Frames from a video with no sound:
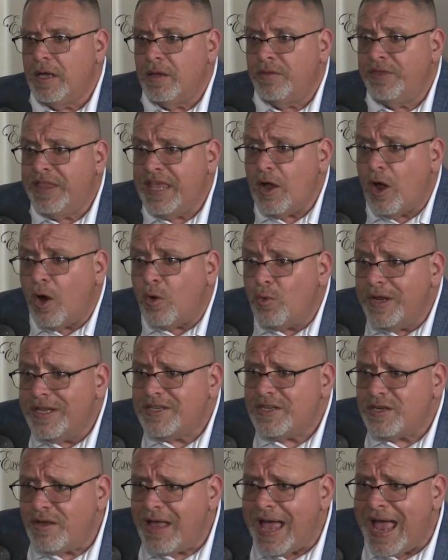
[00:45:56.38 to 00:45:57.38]
The
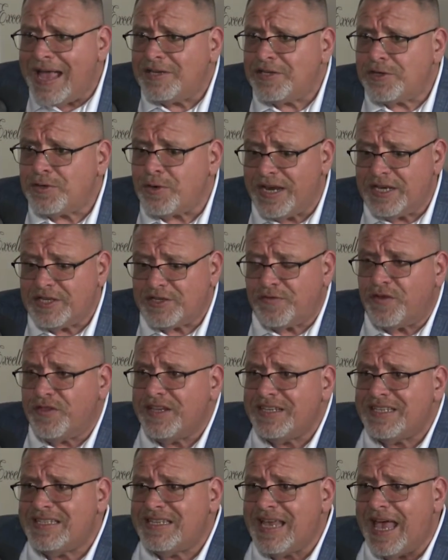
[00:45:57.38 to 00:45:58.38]
original ashtrays for
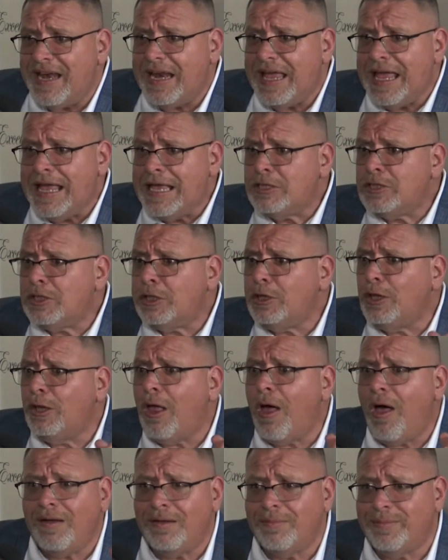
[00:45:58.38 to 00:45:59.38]
this set is
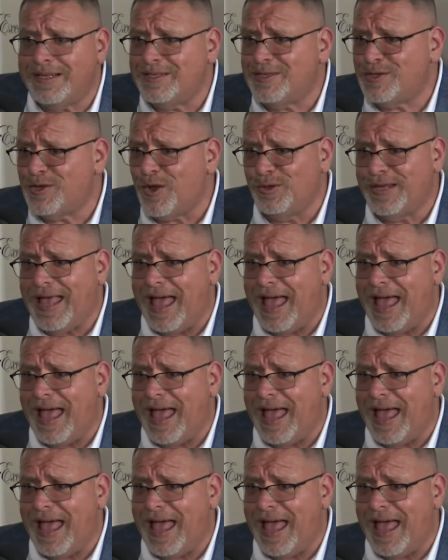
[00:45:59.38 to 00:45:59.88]
long been sold